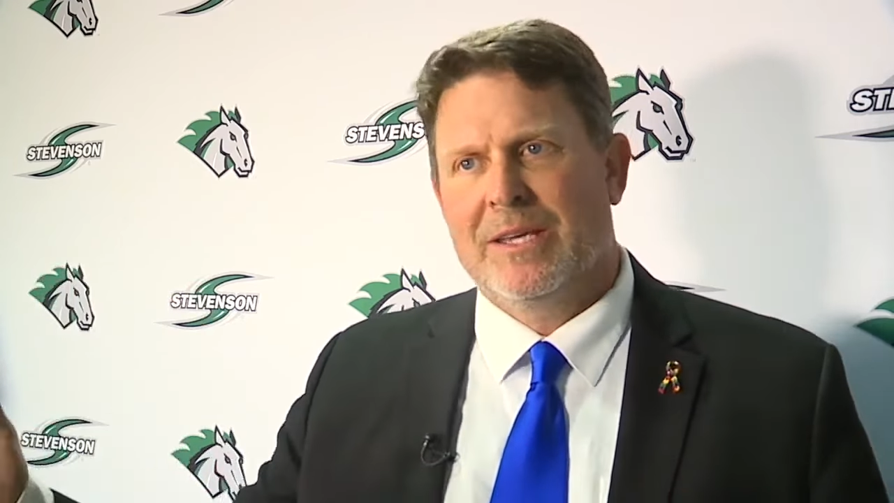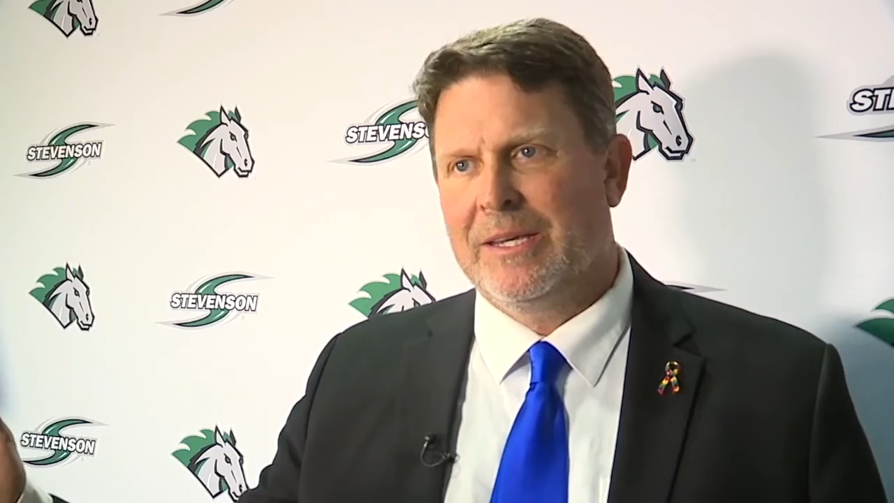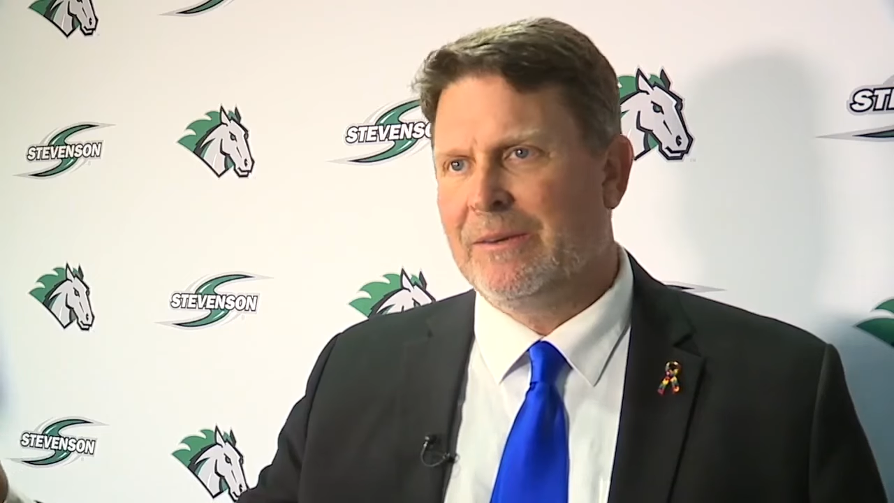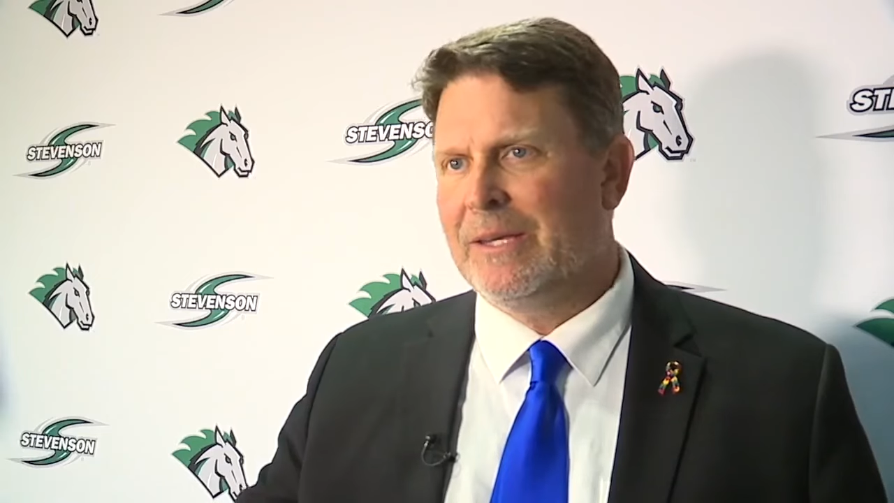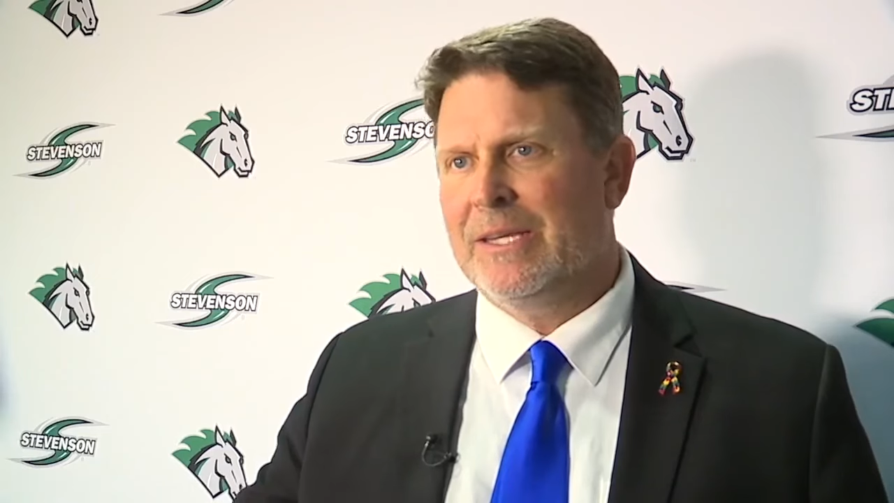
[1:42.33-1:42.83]

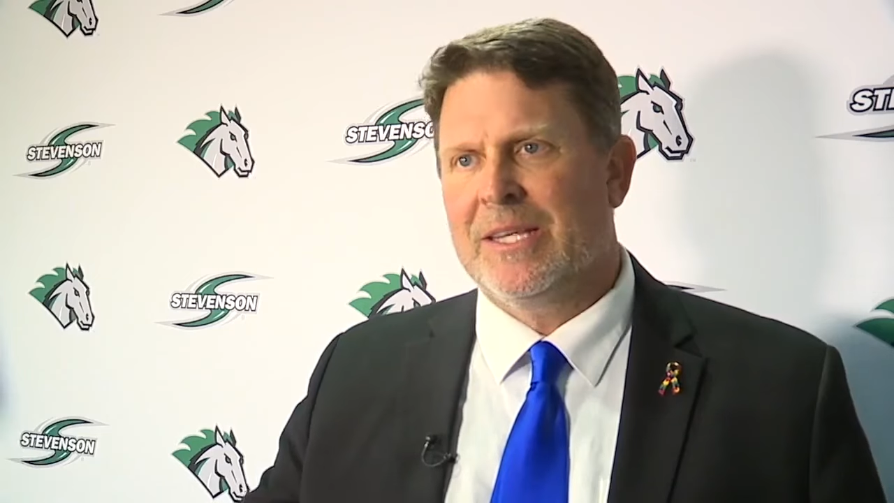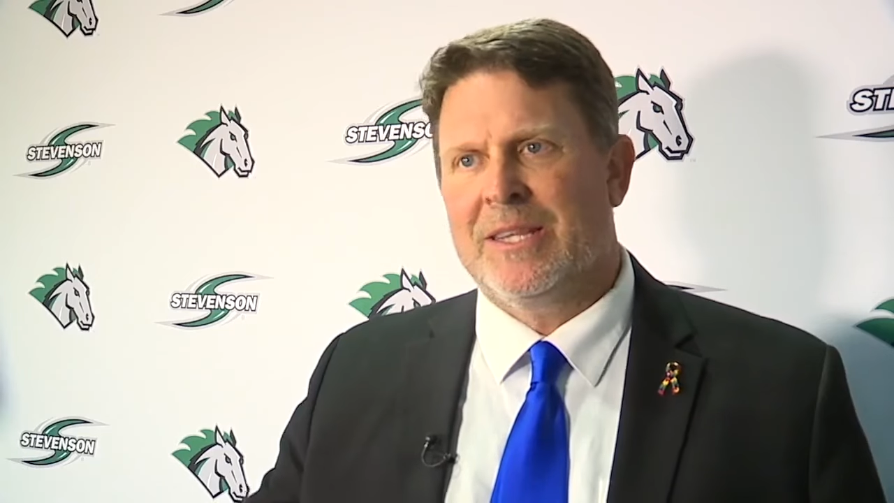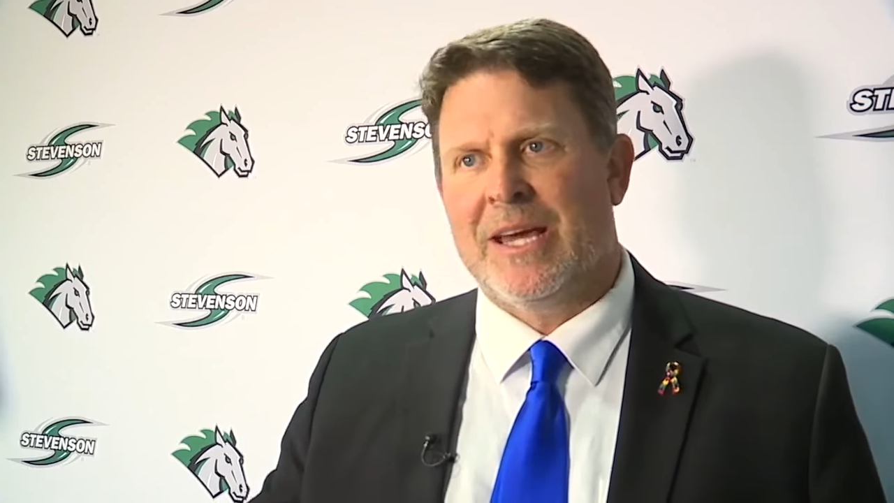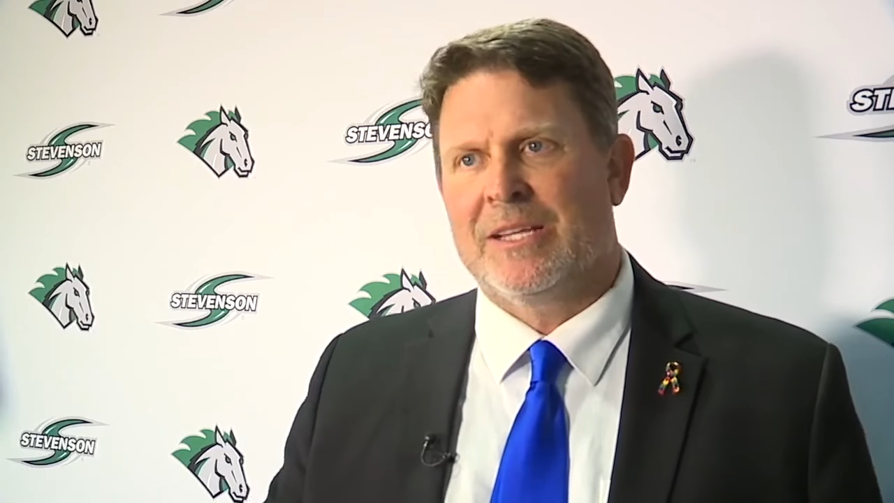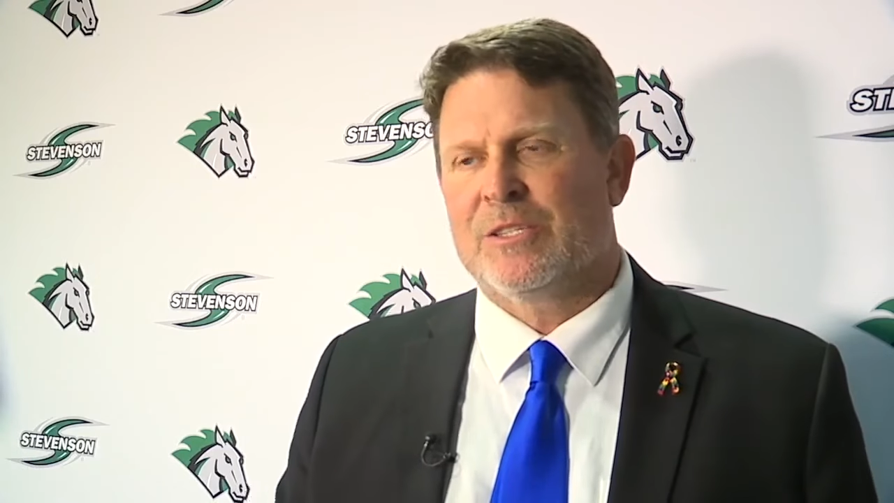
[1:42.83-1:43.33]
he, he
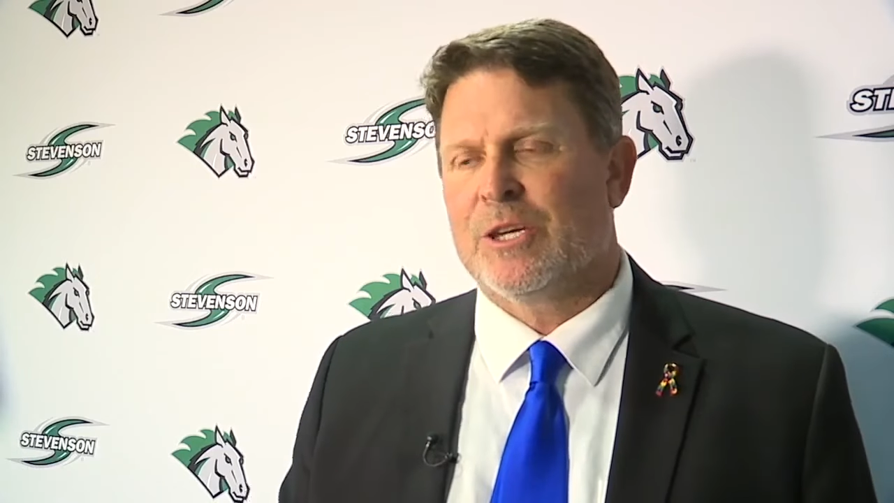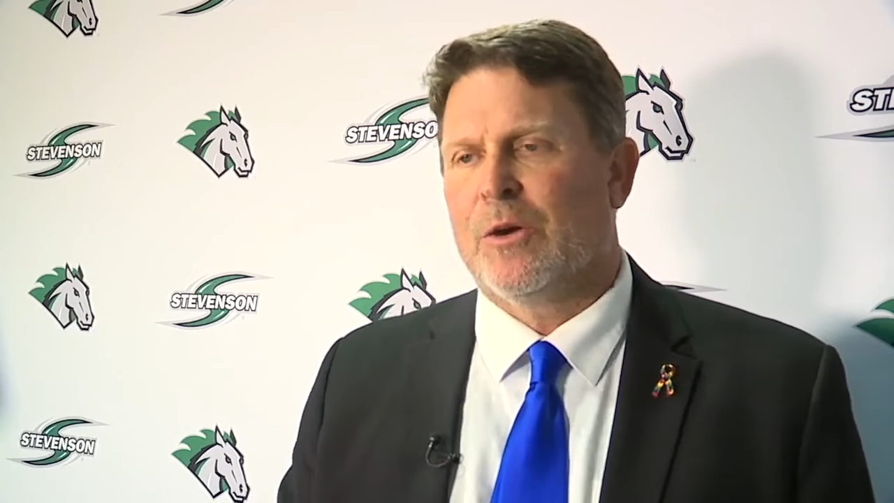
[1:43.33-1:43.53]
did that, and